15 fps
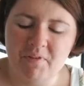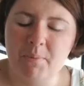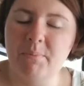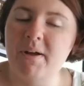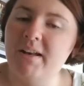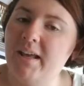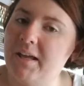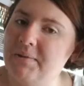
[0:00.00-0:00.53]

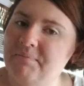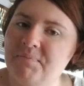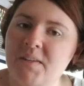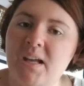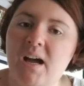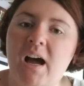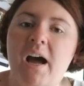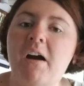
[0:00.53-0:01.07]
But hey,
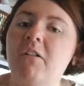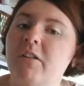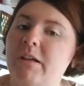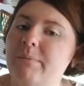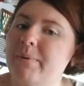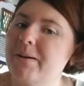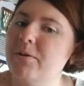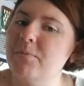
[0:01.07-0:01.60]
I'll
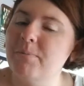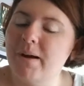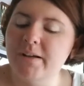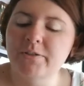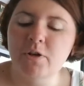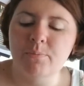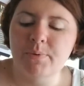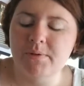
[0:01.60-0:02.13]
keep my
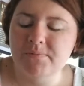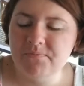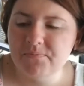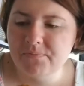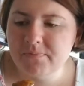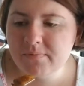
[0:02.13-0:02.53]
mind open.